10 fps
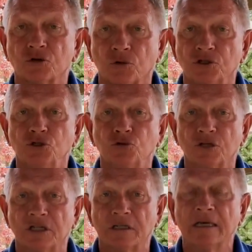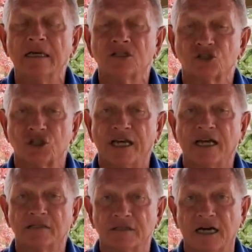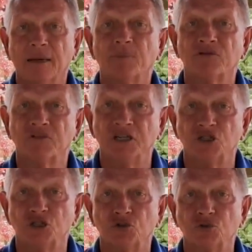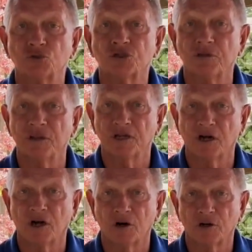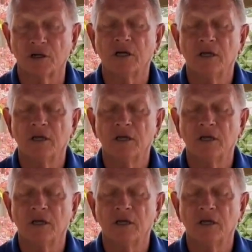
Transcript: so that you can stay on top of issues that are